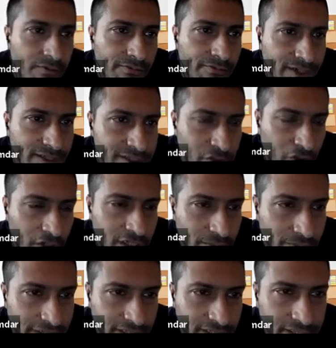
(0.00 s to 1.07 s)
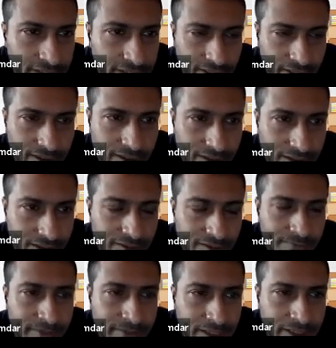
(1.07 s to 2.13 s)
first order by degree, if
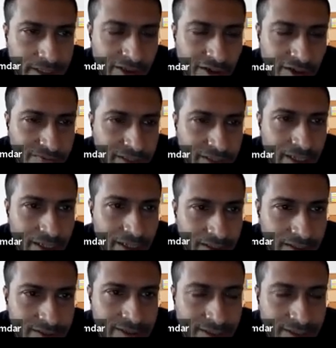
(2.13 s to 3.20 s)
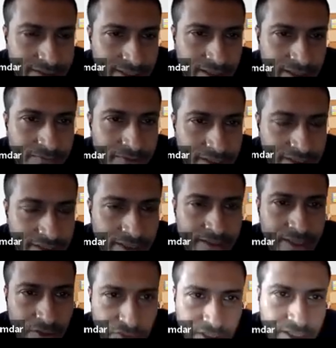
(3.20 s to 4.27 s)
degree of Vi is less than Vj,
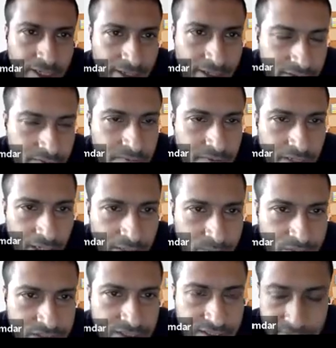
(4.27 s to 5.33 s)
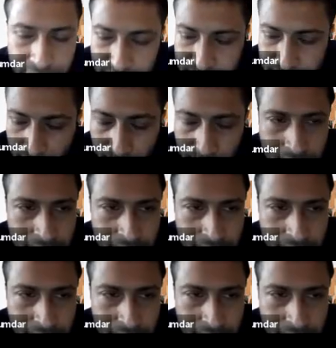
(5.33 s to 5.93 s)
then we write Vi precedes Vj.